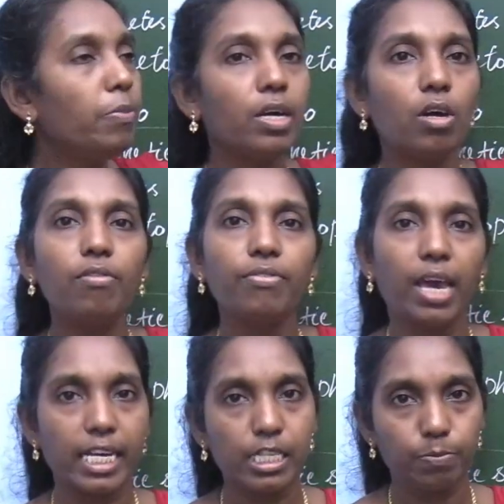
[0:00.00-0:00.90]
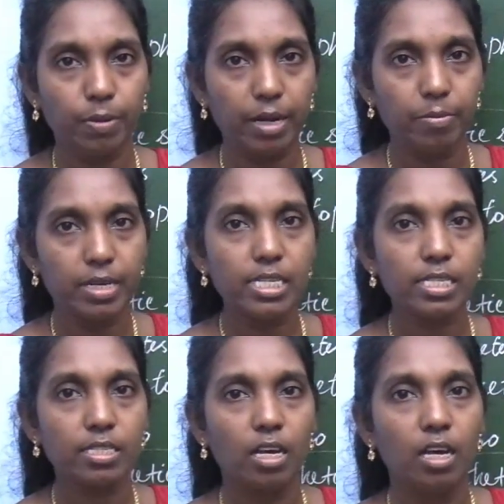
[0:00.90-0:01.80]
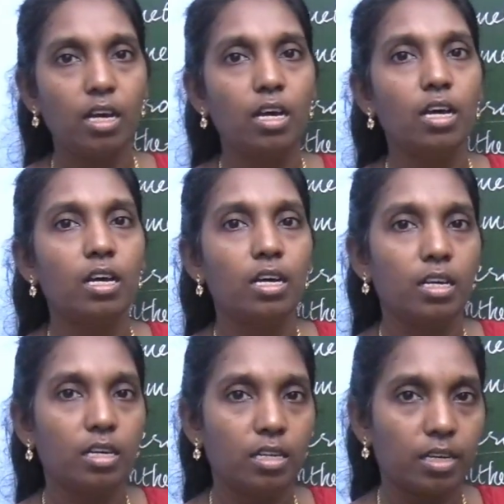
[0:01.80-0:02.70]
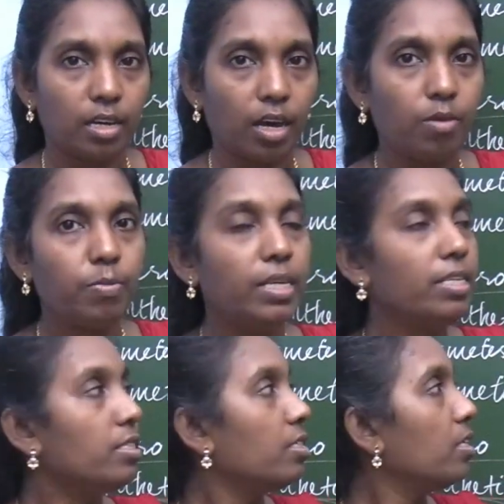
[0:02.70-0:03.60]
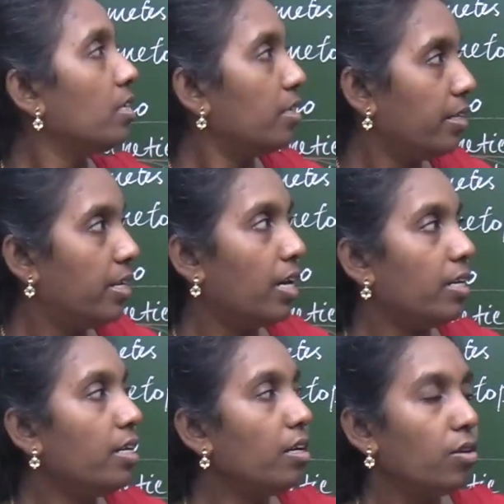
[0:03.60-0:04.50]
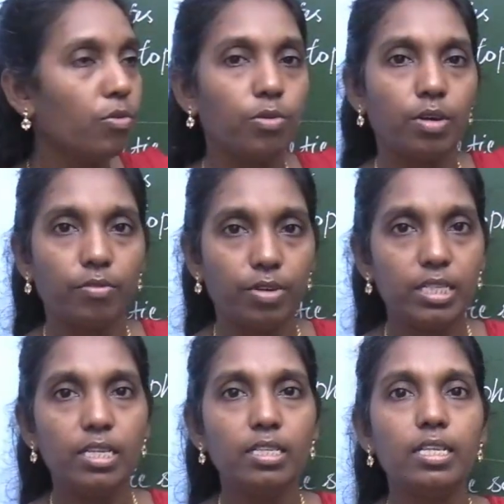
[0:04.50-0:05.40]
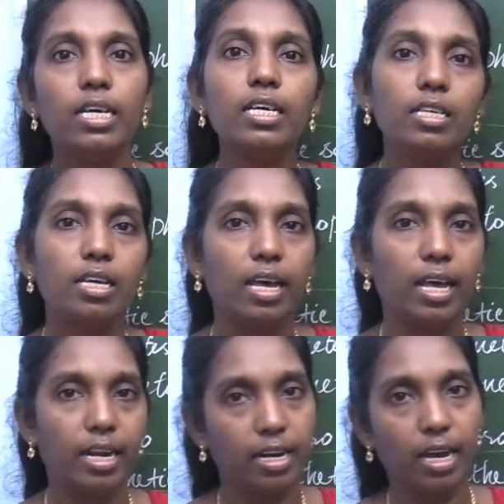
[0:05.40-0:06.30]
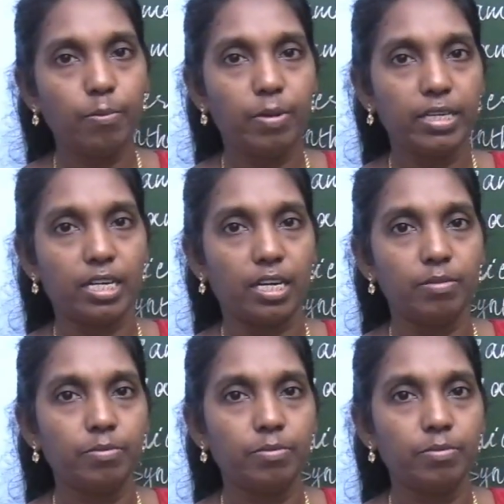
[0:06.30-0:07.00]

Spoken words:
of experiments have been done within the laboratory.